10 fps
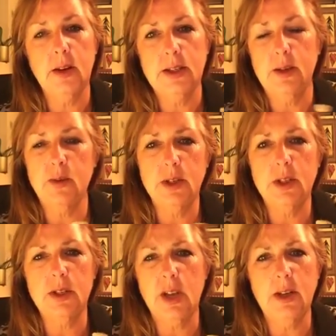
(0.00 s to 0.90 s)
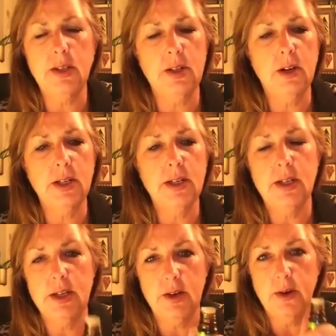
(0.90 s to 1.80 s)
because it will just kind of start to
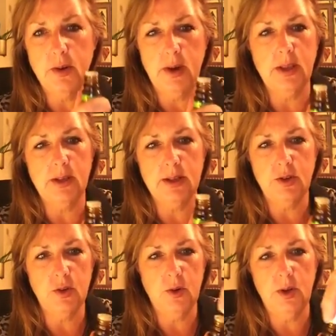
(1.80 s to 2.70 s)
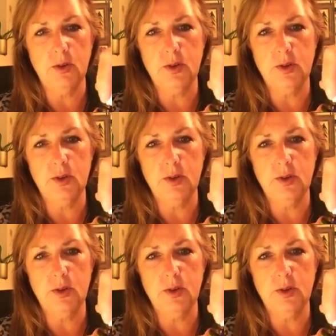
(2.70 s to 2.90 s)
deteriorate the essential oils.